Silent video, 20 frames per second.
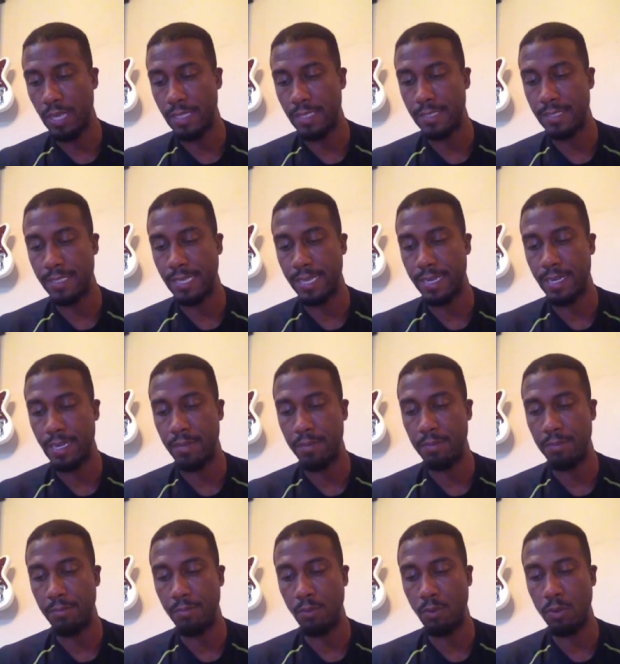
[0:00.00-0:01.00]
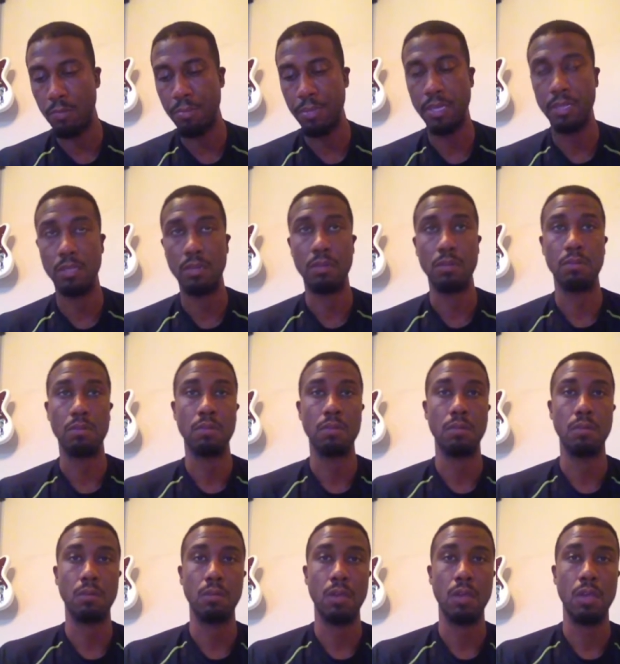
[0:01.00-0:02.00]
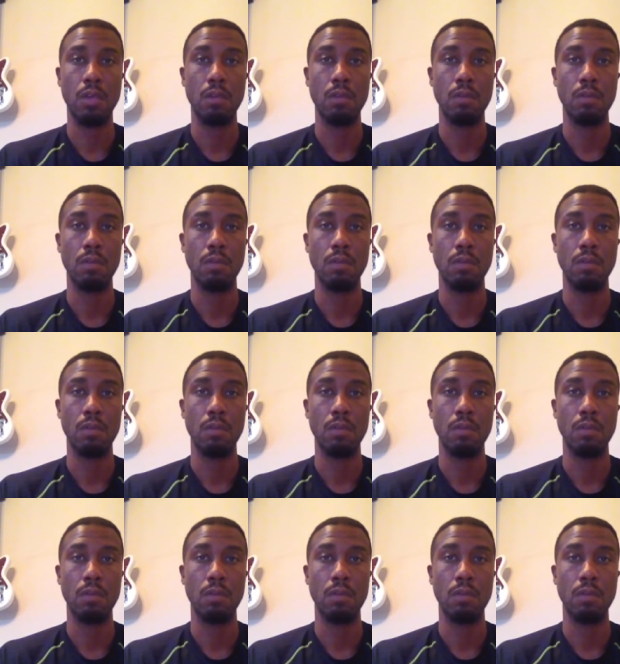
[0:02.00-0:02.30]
and set it up for a pillar. Okay?